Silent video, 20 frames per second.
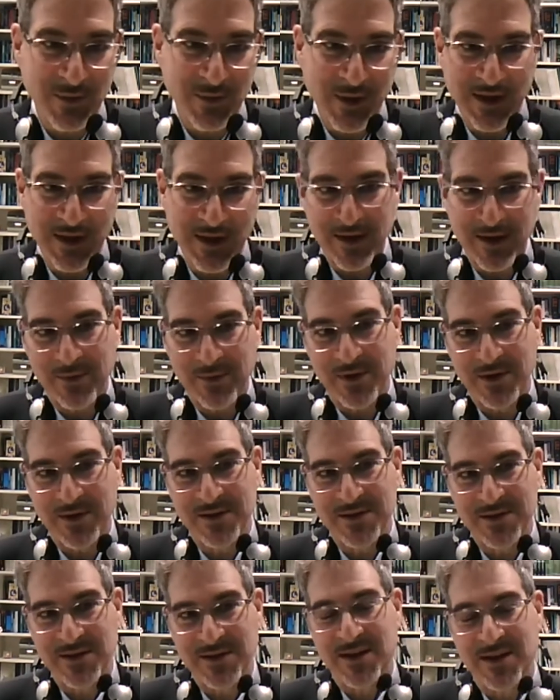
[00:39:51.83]
where there
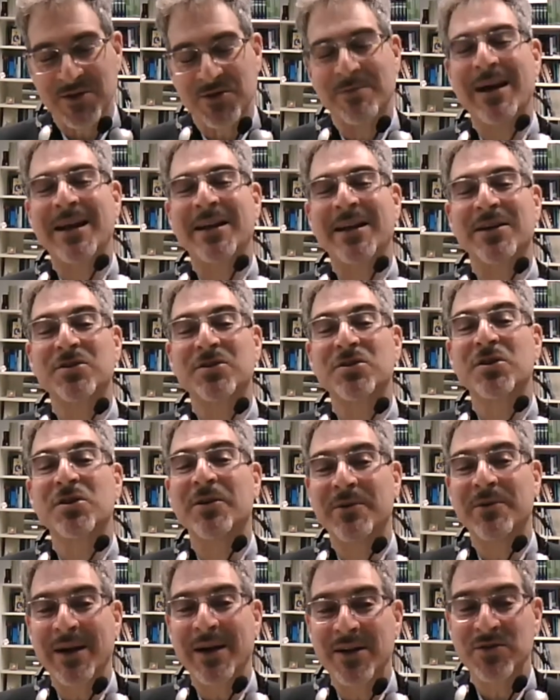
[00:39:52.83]
was a dramatic
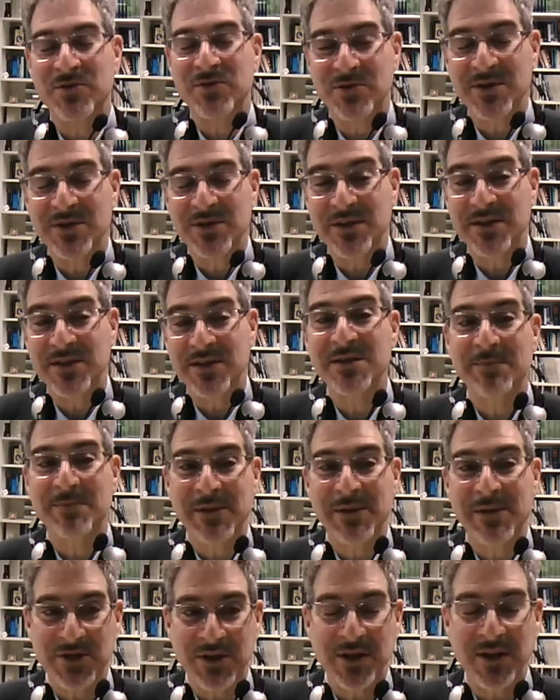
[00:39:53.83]
turnaround due to the
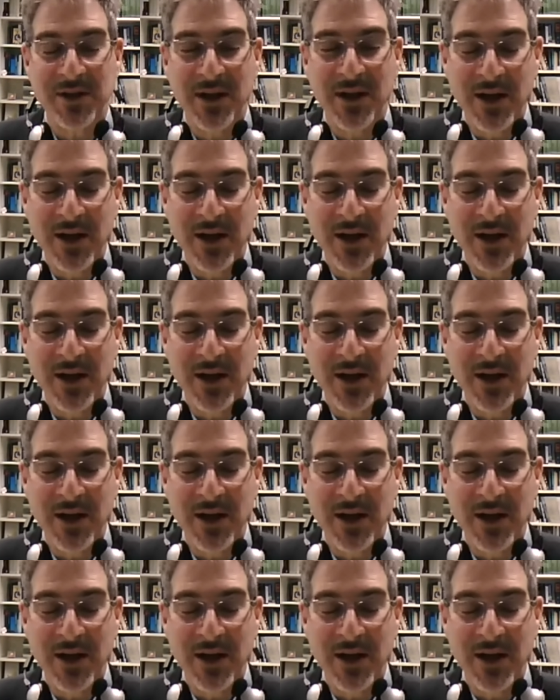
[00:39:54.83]
displeasure